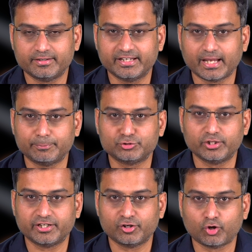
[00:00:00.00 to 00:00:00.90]

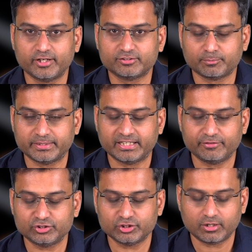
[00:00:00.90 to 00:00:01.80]
recapitulate your knowledge from the
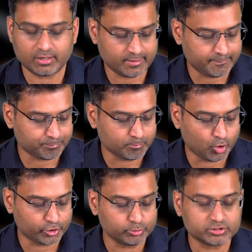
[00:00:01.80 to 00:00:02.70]
individual
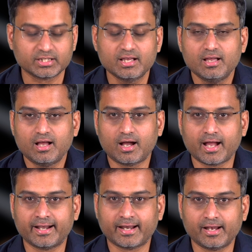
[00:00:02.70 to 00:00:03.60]
modules.
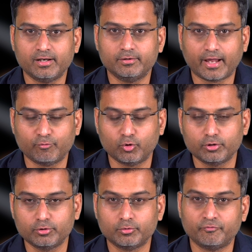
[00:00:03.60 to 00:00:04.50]
And I
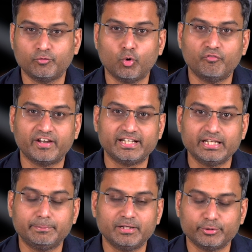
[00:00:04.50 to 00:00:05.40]
won't go very
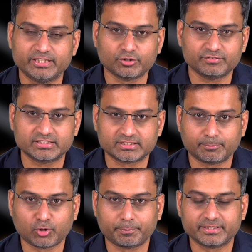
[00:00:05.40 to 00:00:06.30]
deep into each of these
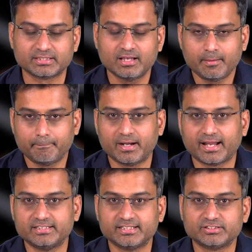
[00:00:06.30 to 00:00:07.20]
subtopics,
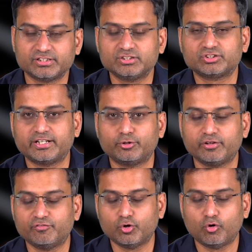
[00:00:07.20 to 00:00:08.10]
but I'll just try to
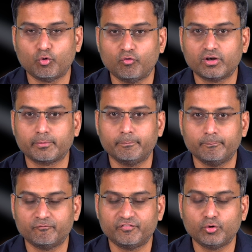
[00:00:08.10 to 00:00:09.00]
give you an
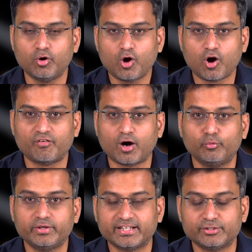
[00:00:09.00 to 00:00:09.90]
overview of how
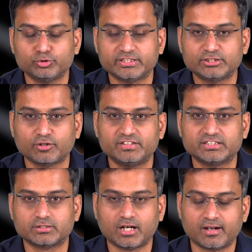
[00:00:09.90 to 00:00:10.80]
we can use each of
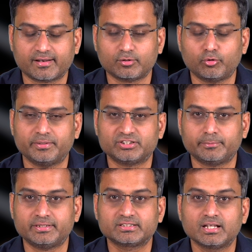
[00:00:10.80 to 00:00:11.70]
these ultrasound
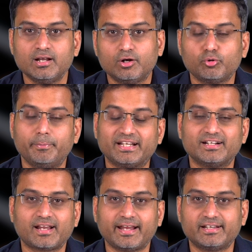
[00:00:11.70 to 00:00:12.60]
measurements to
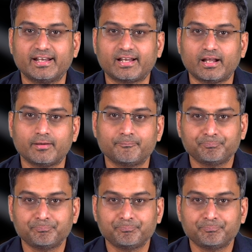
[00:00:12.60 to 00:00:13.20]
better titrate our